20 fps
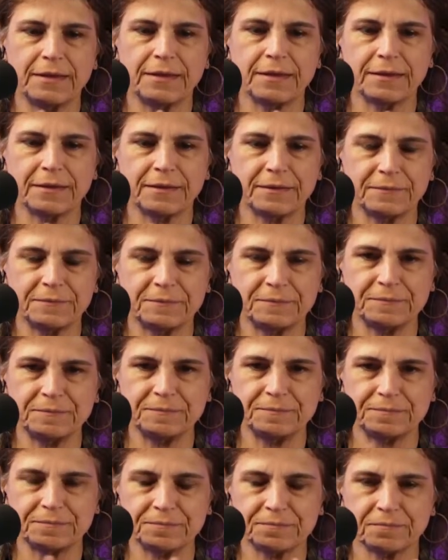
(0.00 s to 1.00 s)

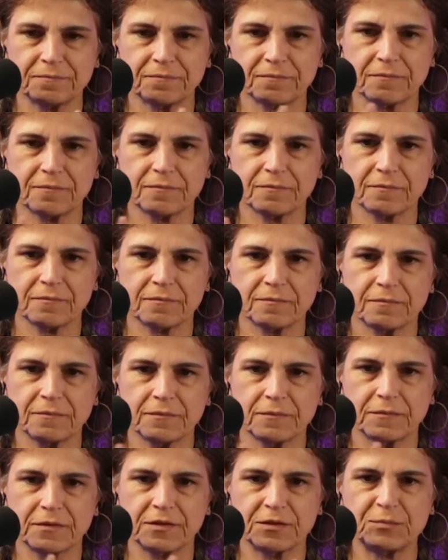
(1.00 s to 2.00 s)
the
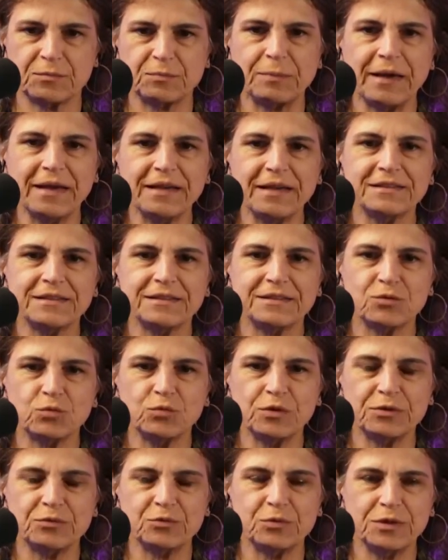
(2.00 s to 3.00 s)
space
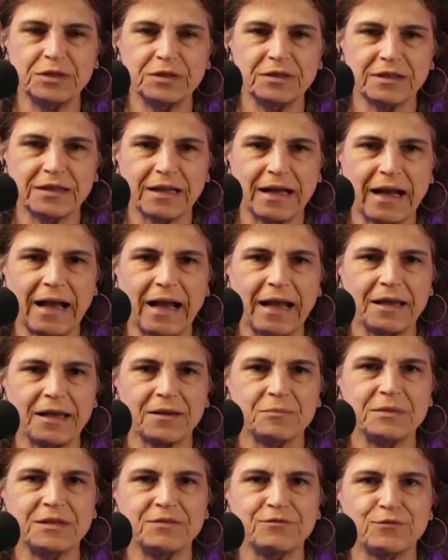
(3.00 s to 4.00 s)
between I
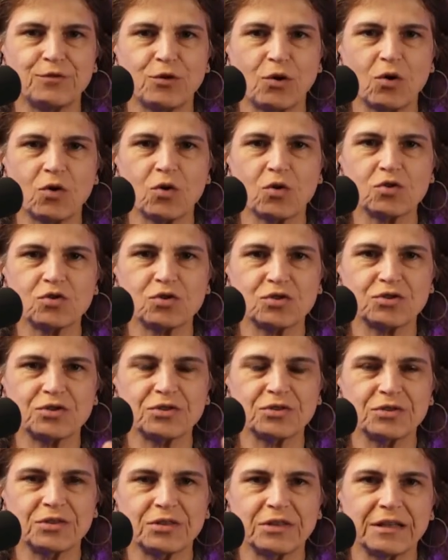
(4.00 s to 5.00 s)
am in
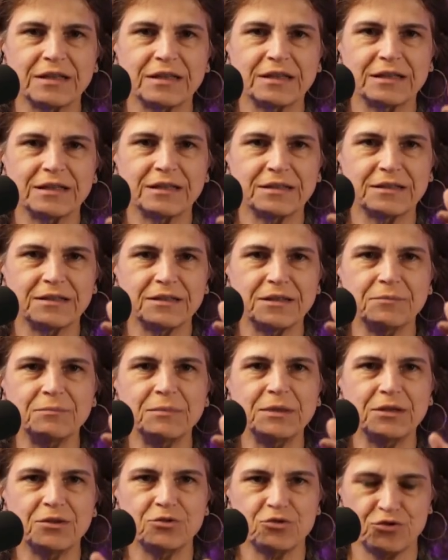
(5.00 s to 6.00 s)
focus
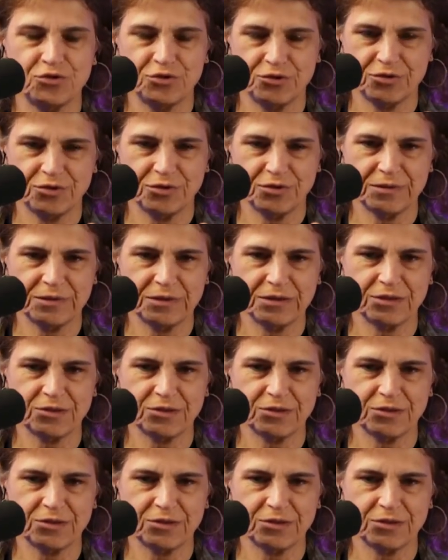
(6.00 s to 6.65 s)
diminishes.